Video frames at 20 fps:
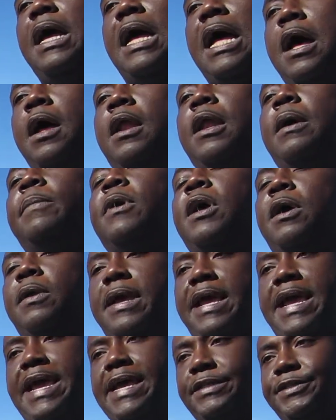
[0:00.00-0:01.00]
All I'm
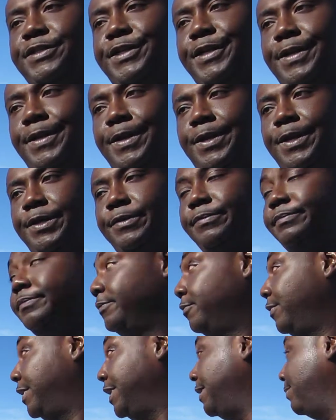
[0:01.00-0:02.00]
going to ask you to do,
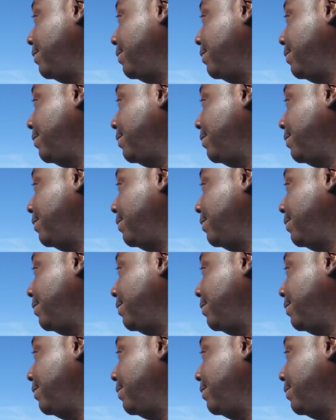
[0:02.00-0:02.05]
when he